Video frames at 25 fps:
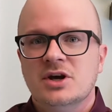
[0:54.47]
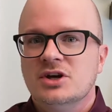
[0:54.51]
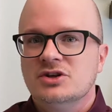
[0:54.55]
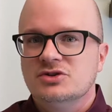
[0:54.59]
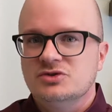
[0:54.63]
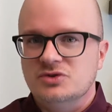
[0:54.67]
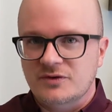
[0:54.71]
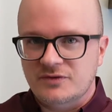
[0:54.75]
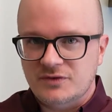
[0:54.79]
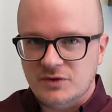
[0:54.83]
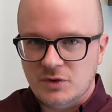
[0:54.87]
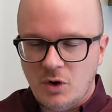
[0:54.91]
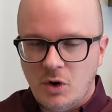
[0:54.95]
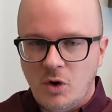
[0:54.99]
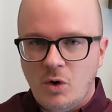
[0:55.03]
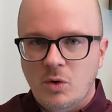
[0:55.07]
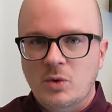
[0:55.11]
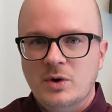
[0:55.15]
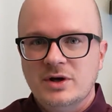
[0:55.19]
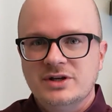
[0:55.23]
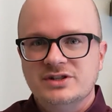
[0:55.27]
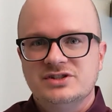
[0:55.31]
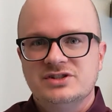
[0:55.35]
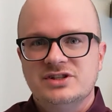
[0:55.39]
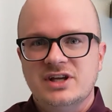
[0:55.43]
So if you
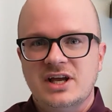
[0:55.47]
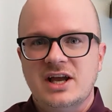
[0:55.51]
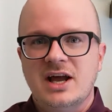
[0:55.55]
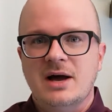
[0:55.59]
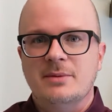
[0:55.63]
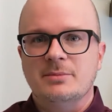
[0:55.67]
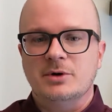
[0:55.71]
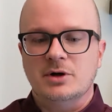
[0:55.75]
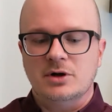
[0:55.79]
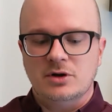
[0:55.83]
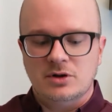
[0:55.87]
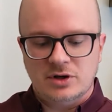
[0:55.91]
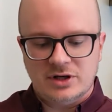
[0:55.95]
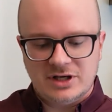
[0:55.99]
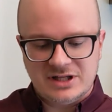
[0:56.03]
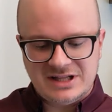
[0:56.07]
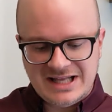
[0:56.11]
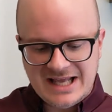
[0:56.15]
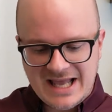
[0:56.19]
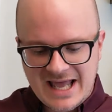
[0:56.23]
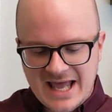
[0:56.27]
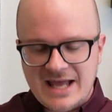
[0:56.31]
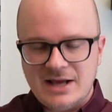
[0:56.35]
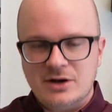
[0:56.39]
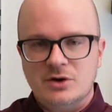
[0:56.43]
always say, I'm gonna look at
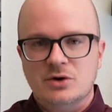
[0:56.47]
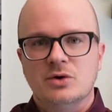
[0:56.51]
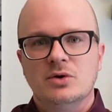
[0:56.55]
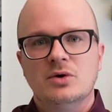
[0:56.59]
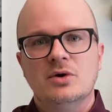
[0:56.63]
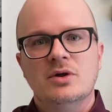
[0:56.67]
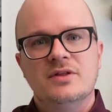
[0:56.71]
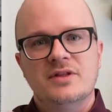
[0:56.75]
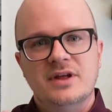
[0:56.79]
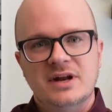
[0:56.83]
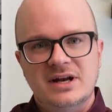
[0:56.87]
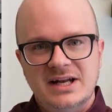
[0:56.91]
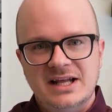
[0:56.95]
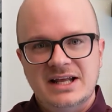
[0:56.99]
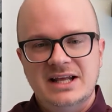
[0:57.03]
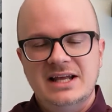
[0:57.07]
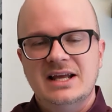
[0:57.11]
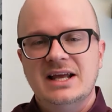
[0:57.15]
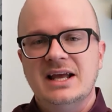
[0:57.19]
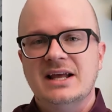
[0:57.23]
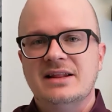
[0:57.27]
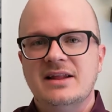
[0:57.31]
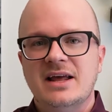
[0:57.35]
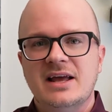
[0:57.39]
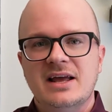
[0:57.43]
the ankle, the
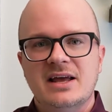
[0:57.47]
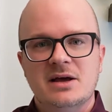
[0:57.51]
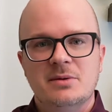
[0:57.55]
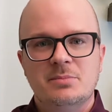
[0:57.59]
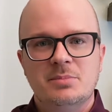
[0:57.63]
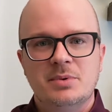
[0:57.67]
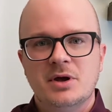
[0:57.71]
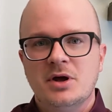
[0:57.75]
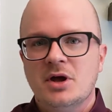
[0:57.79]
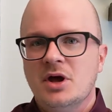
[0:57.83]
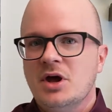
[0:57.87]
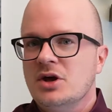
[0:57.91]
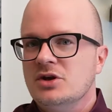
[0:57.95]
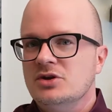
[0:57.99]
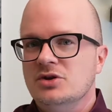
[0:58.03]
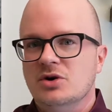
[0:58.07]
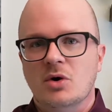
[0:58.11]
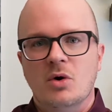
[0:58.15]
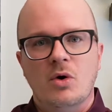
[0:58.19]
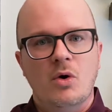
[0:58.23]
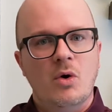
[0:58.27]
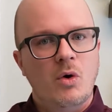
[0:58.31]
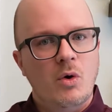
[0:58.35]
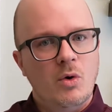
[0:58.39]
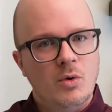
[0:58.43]
knee, and the hip,
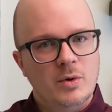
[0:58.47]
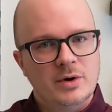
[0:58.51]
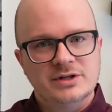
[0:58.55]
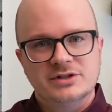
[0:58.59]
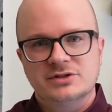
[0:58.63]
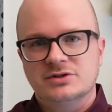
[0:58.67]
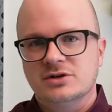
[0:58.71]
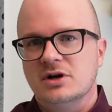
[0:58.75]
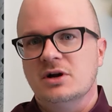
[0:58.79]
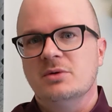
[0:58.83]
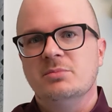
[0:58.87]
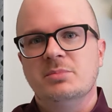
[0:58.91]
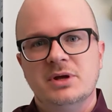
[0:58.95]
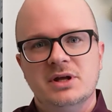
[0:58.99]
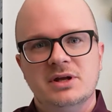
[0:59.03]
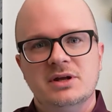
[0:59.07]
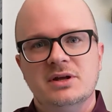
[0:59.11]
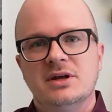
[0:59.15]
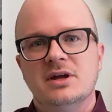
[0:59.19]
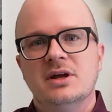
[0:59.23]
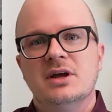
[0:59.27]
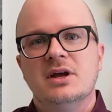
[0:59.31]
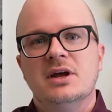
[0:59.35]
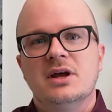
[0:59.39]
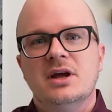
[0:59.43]
you're always gonna
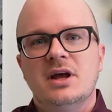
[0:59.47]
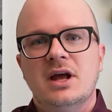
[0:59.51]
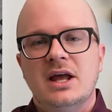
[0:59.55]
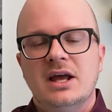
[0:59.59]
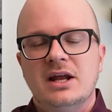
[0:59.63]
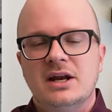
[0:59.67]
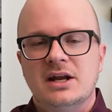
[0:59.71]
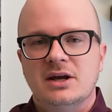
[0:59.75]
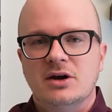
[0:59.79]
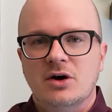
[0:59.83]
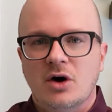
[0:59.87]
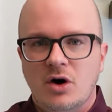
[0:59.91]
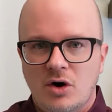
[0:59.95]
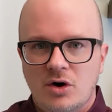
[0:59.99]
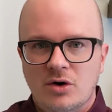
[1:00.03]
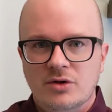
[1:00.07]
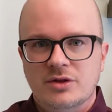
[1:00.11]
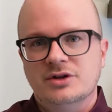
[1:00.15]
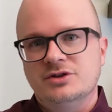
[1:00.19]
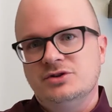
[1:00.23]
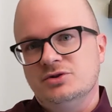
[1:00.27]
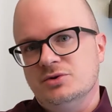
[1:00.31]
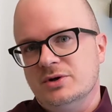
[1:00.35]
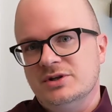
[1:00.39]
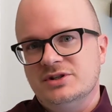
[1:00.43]
be hitting all
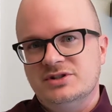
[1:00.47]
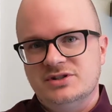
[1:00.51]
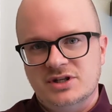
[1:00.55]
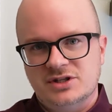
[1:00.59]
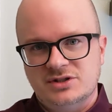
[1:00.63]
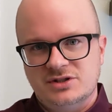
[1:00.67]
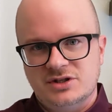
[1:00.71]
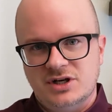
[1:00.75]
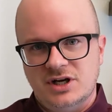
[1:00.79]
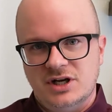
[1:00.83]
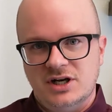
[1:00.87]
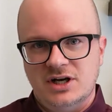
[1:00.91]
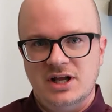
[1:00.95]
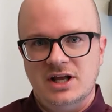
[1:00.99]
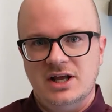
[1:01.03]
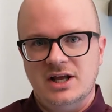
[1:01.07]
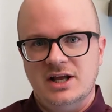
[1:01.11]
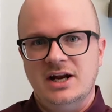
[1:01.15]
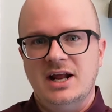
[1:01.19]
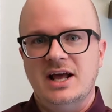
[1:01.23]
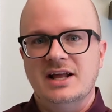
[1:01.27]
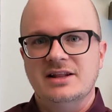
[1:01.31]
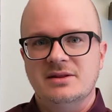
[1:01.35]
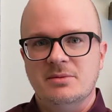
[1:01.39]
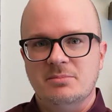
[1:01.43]
the joints that you need to
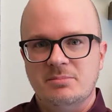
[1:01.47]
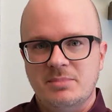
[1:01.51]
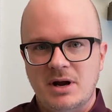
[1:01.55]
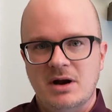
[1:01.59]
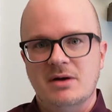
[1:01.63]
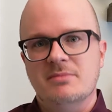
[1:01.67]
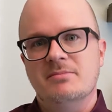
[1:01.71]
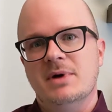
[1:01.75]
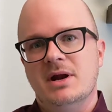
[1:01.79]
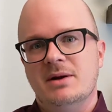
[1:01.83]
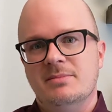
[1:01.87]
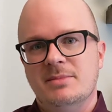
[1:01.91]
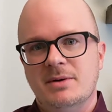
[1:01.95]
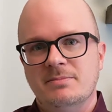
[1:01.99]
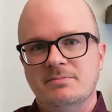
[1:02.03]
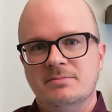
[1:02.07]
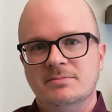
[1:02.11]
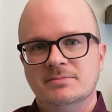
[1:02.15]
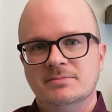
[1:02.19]
hit at the bare minimum.